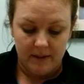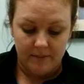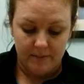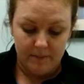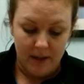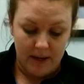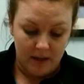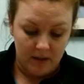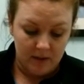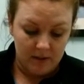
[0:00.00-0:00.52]

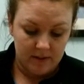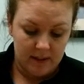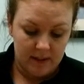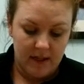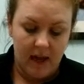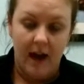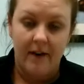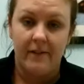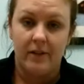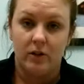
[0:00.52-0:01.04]
Males tend
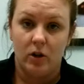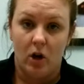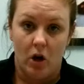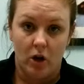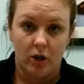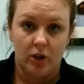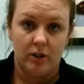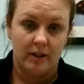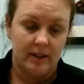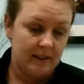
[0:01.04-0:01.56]
to have a
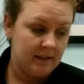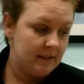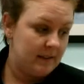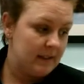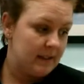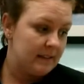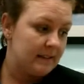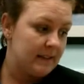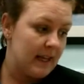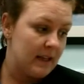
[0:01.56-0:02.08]
longer distance,